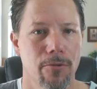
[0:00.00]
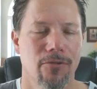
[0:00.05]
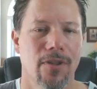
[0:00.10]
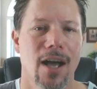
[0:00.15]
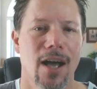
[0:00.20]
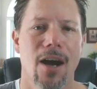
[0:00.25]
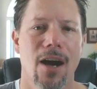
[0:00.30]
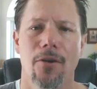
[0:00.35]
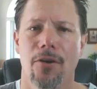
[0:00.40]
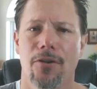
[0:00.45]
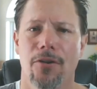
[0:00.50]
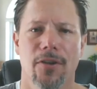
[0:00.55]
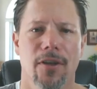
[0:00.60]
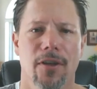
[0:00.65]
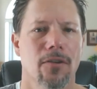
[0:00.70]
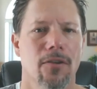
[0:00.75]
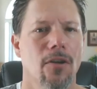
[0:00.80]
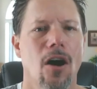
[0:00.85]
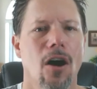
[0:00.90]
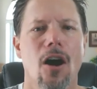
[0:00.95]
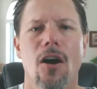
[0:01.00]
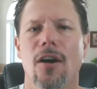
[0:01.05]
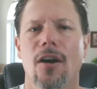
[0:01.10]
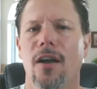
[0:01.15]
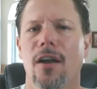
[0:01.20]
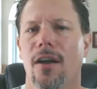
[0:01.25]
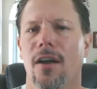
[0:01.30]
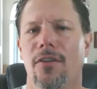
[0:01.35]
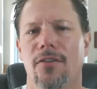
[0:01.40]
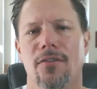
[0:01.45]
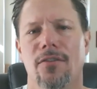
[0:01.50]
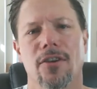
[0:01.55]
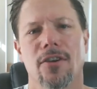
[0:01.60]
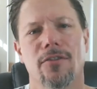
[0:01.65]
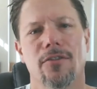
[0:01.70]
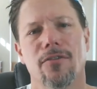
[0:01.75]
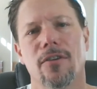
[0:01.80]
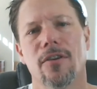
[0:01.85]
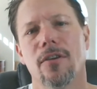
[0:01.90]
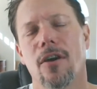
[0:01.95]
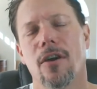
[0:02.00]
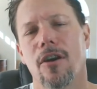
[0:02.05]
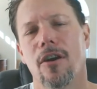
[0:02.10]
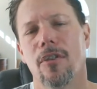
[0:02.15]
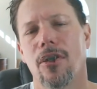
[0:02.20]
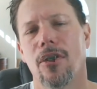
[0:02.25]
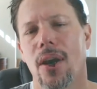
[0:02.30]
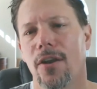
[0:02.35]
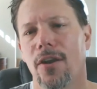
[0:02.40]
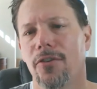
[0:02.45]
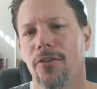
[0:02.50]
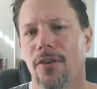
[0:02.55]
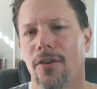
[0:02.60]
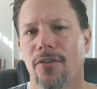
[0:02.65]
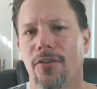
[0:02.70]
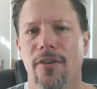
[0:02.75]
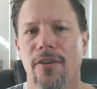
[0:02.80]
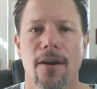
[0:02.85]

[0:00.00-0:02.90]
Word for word: flowers, and all kinds of different art projects.